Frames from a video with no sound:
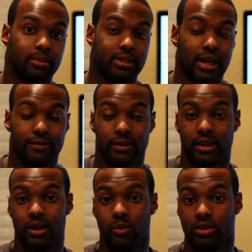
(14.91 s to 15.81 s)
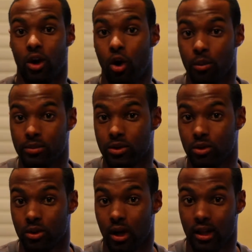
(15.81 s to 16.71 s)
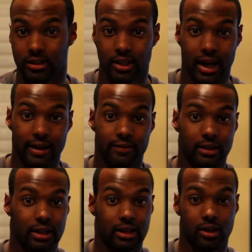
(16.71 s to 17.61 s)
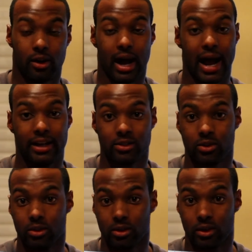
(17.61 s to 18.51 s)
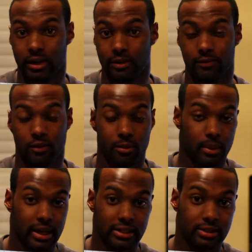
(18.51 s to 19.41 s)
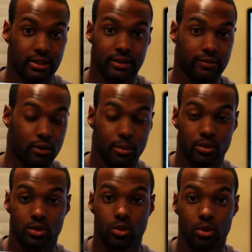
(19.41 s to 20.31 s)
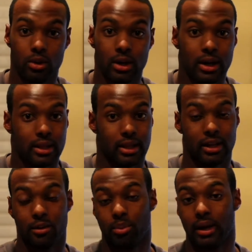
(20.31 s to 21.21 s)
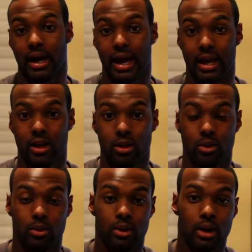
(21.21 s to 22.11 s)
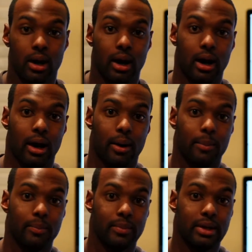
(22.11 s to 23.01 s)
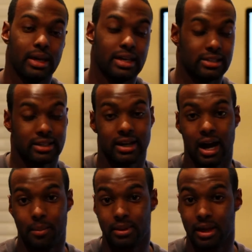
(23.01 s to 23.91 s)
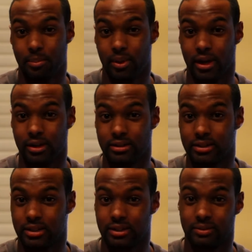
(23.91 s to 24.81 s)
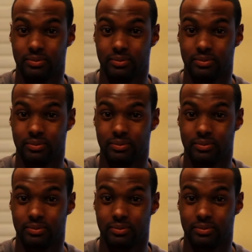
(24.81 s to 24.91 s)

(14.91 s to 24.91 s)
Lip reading: Say if a kid was homeschooled all his life and didn't go to high school or any formal school, then he could play AAU. Is it common that players